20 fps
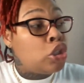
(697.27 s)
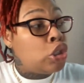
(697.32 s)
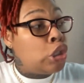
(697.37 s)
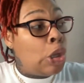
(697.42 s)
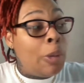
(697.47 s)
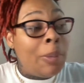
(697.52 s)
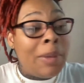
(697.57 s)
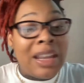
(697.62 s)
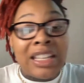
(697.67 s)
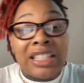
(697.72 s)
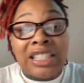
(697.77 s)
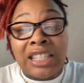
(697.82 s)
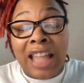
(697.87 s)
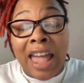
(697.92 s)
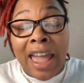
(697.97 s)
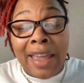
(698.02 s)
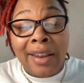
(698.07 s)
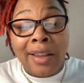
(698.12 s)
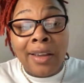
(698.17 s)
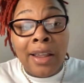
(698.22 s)
2 minutes
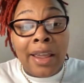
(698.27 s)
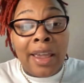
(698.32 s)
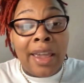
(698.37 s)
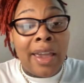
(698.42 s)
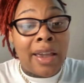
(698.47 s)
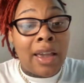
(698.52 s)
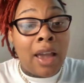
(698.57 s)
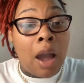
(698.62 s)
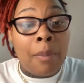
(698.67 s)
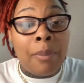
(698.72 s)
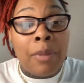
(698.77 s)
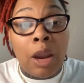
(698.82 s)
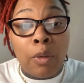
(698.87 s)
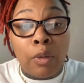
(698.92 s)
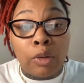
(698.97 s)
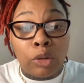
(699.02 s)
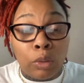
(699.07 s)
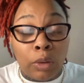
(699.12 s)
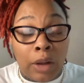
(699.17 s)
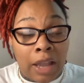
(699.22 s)
later, here come
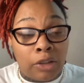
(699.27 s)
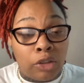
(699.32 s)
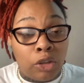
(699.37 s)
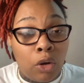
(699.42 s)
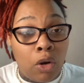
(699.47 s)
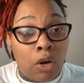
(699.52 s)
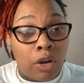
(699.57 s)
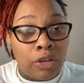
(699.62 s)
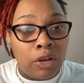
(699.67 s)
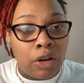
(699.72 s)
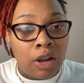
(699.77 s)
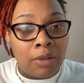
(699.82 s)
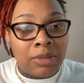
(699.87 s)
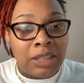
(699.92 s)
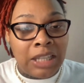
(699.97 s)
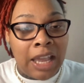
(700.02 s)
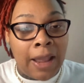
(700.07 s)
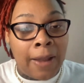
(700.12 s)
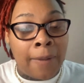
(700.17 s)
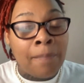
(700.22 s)
Mira through that door, you know what
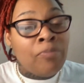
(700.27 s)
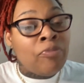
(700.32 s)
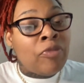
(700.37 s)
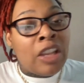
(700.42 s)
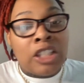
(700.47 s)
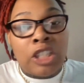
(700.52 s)
I'm saying?